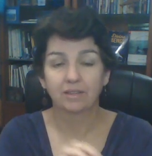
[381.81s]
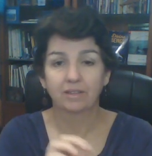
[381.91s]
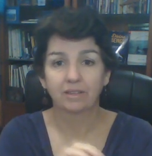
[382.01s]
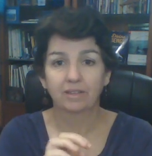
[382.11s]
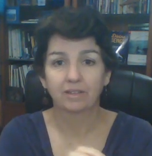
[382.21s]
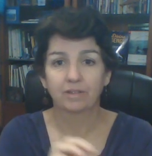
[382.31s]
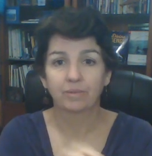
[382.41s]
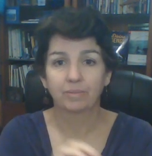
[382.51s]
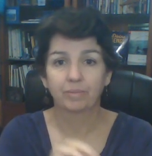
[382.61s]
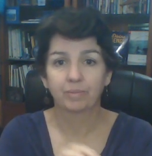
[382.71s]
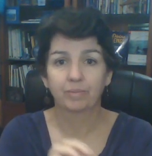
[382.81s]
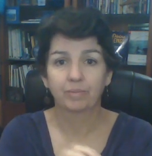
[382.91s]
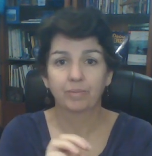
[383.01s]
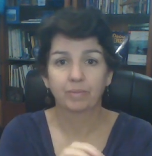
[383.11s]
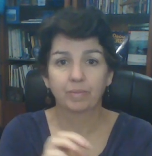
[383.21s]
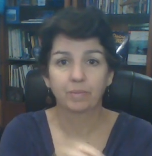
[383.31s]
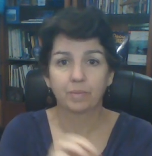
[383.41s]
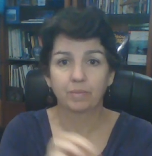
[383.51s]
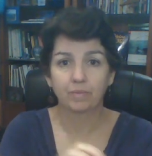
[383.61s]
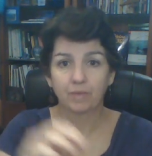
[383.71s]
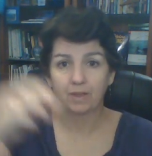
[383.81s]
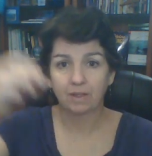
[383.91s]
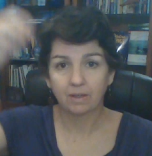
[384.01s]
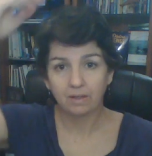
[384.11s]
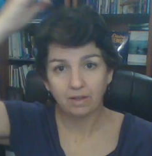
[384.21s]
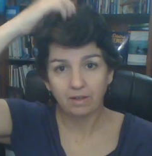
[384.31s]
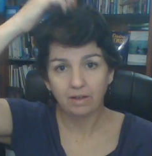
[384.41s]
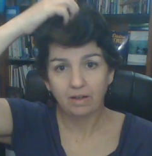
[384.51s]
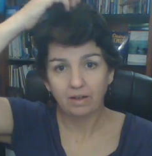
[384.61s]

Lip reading: (silence)